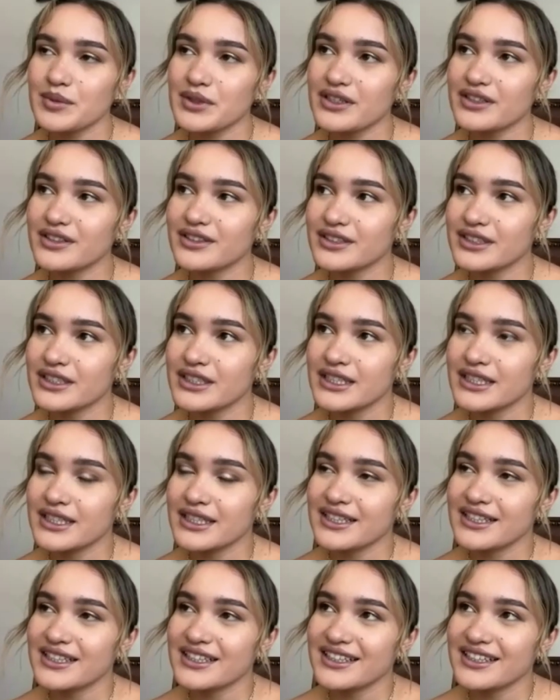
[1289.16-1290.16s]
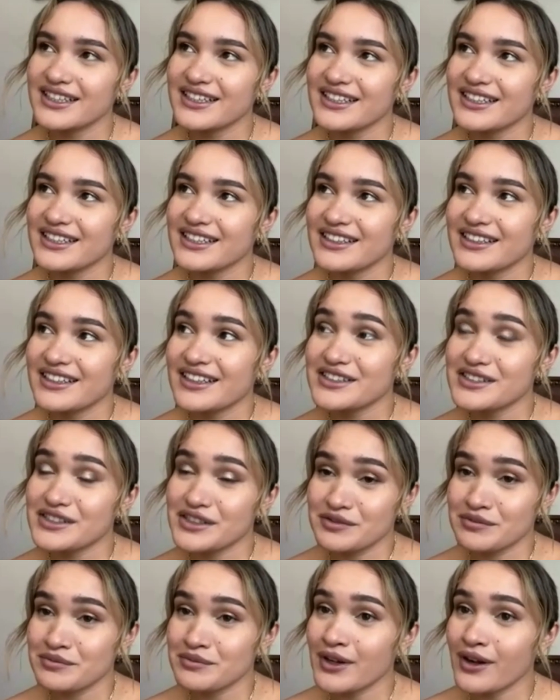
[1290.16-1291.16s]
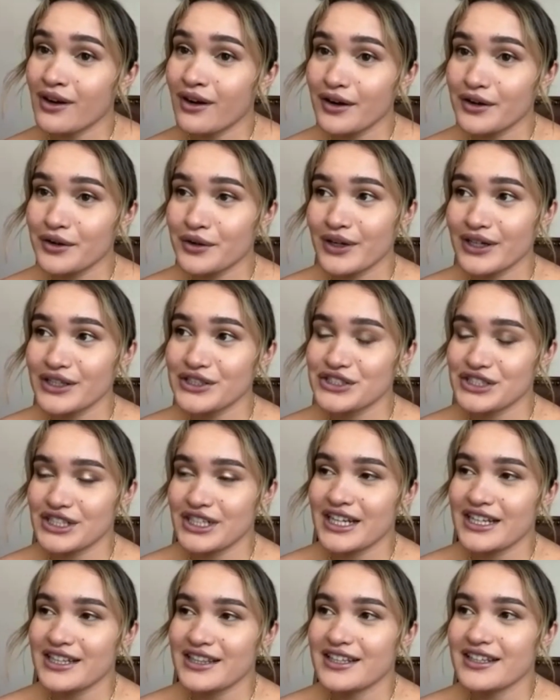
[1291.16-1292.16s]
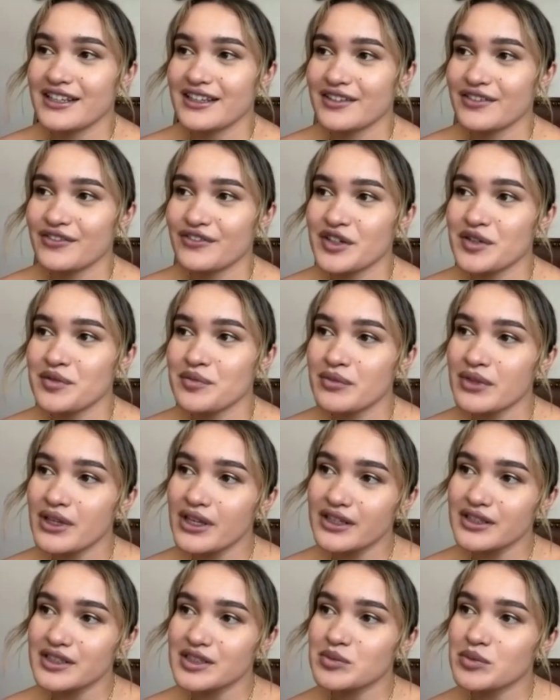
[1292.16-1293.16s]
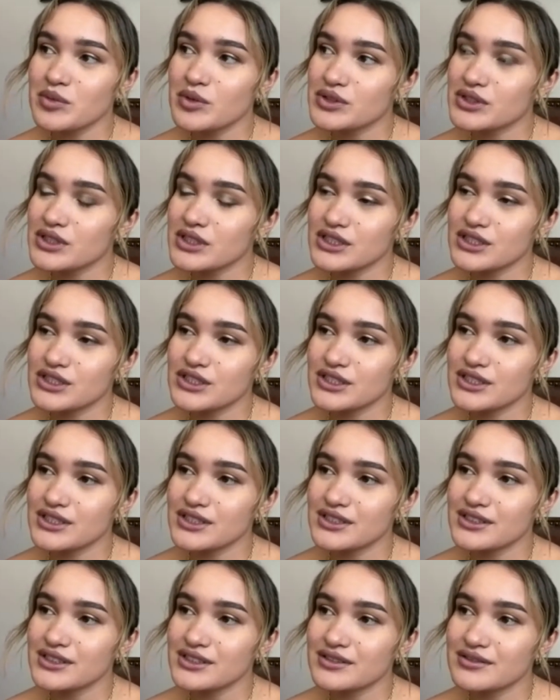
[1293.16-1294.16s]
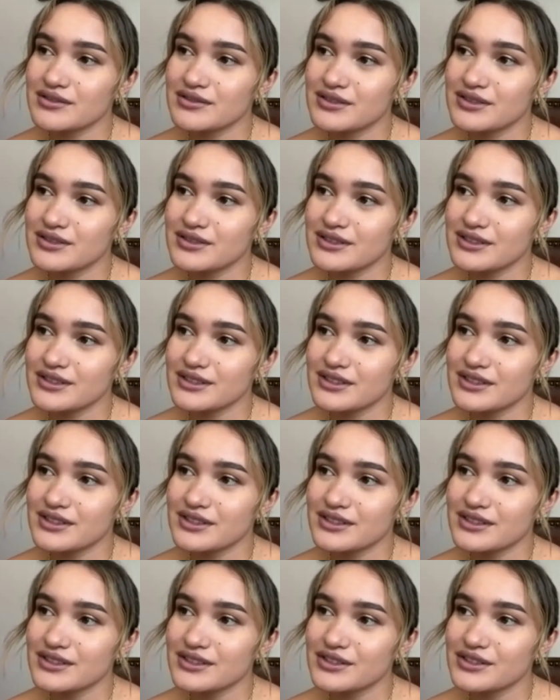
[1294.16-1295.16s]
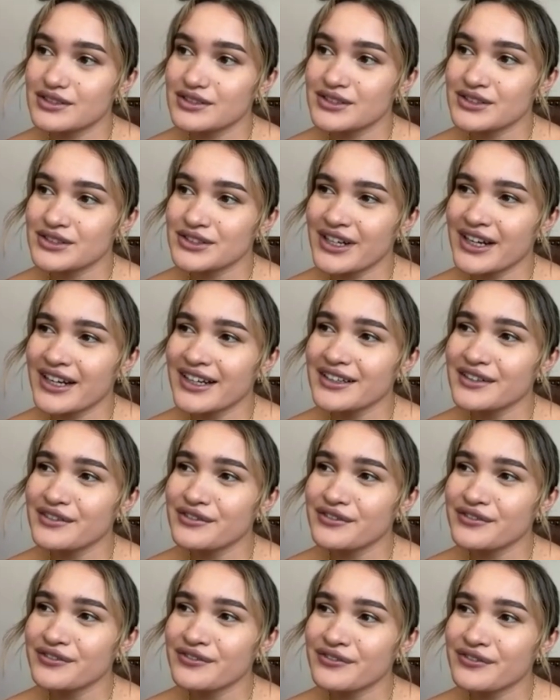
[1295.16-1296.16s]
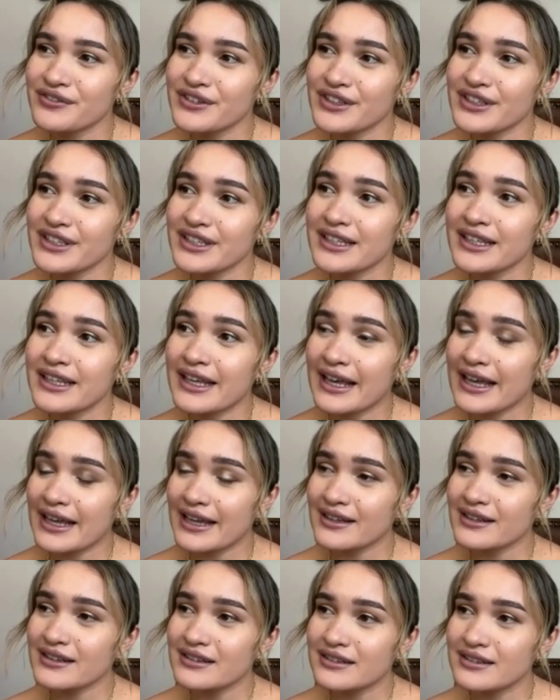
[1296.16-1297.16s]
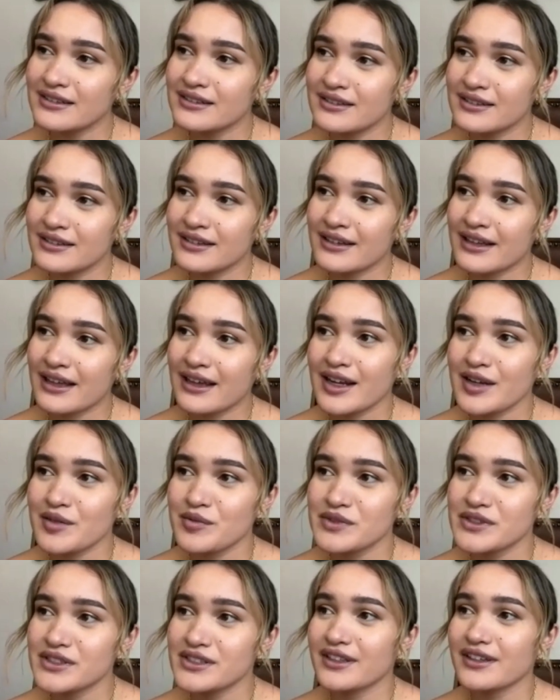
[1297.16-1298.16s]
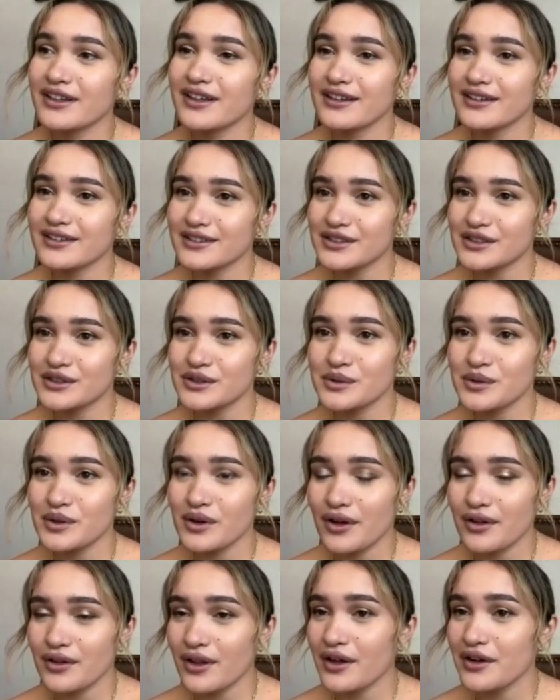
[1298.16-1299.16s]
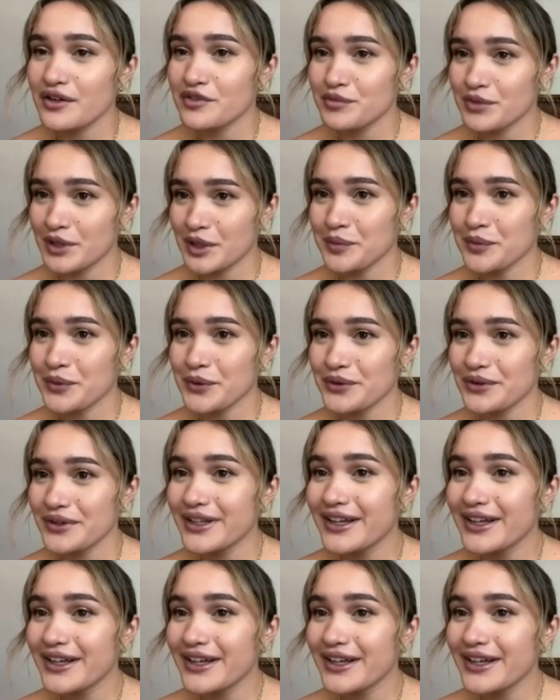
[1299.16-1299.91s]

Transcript: mean that's a hard question i think for me it's mostly just trying to forget that I'm singing to a lot of people.